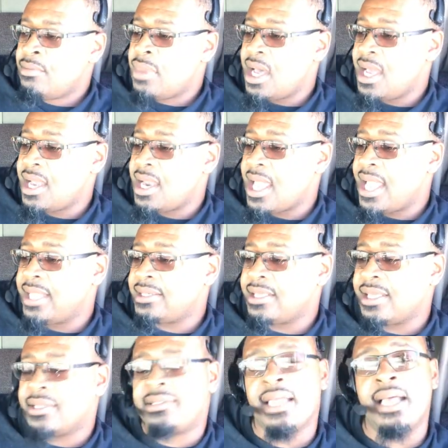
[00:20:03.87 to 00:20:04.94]
But I
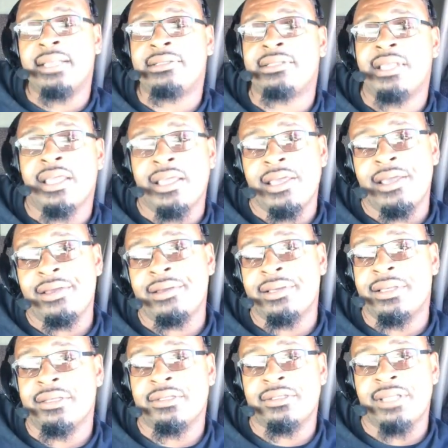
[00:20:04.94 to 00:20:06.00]
guess I sit here
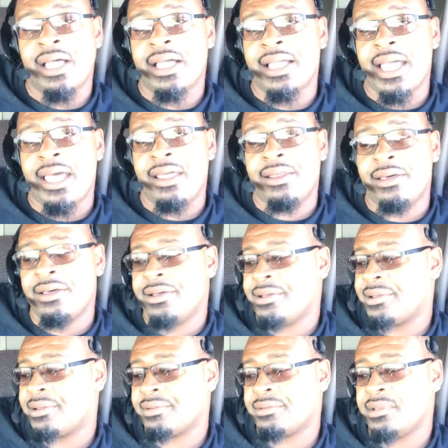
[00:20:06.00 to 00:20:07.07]
because I got
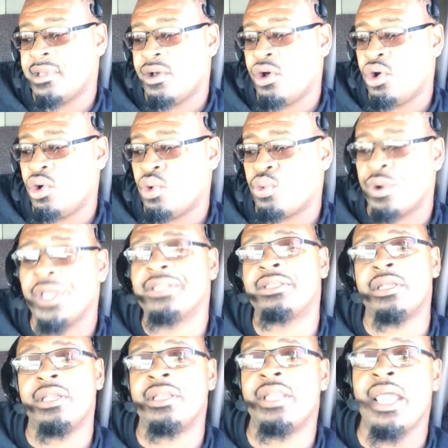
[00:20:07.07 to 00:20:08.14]
the whole rest
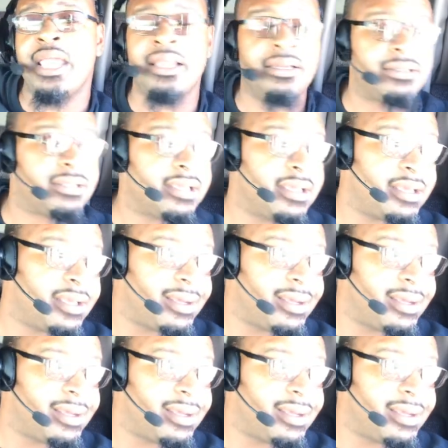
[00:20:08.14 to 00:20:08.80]
of the day to sit